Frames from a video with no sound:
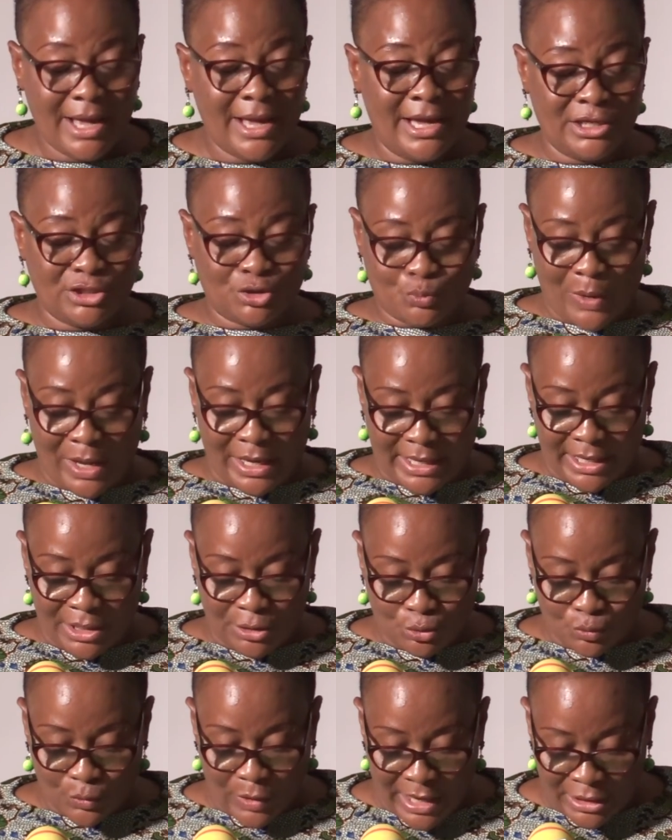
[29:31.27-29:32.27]
is
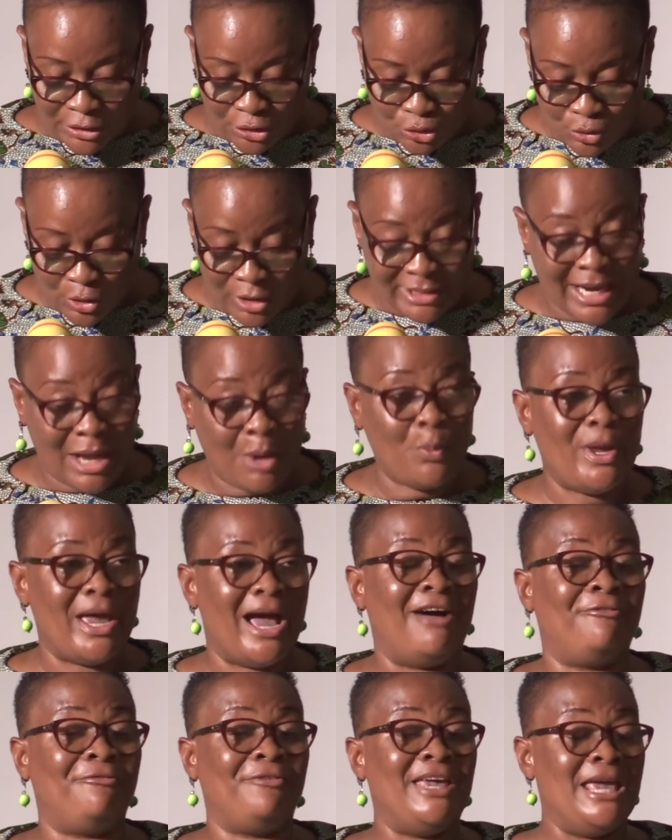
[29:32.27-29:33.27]
working to ensure that we
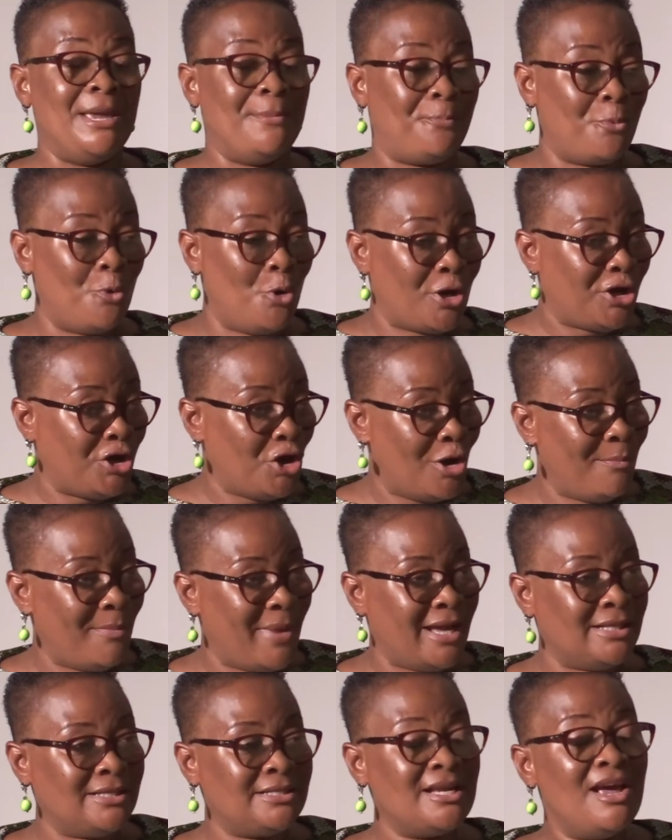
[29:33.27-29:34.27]
have
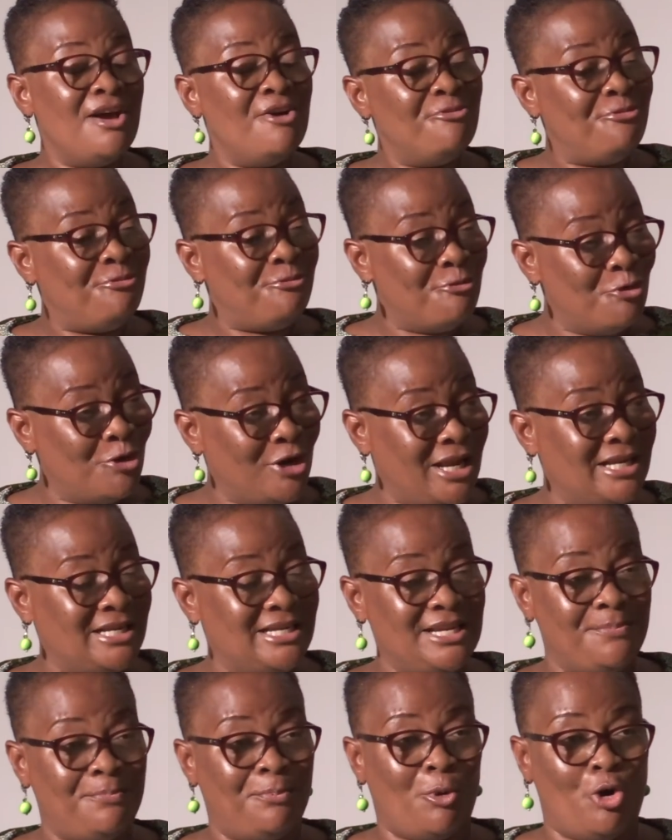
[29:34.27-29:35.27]
e-procurement fully
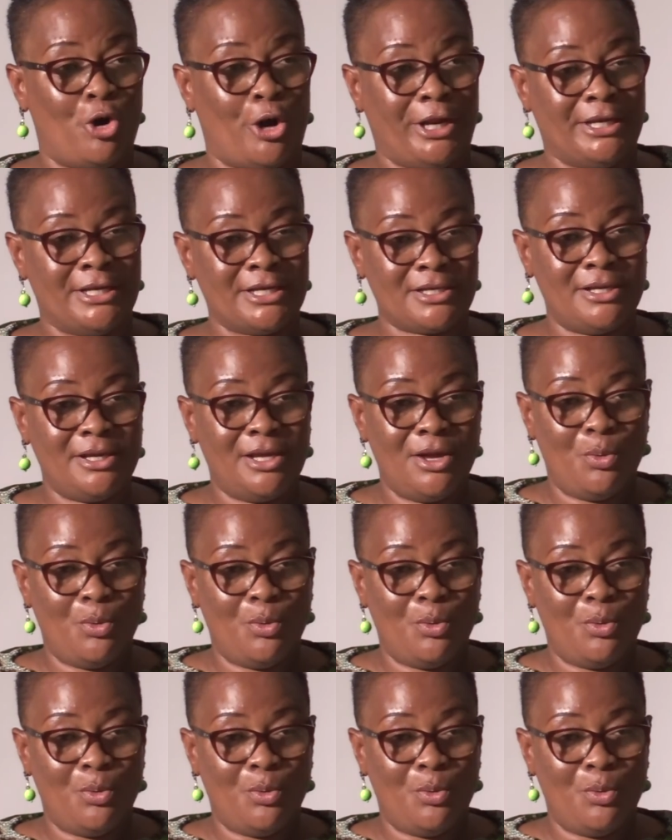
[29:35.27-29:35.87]
deployed.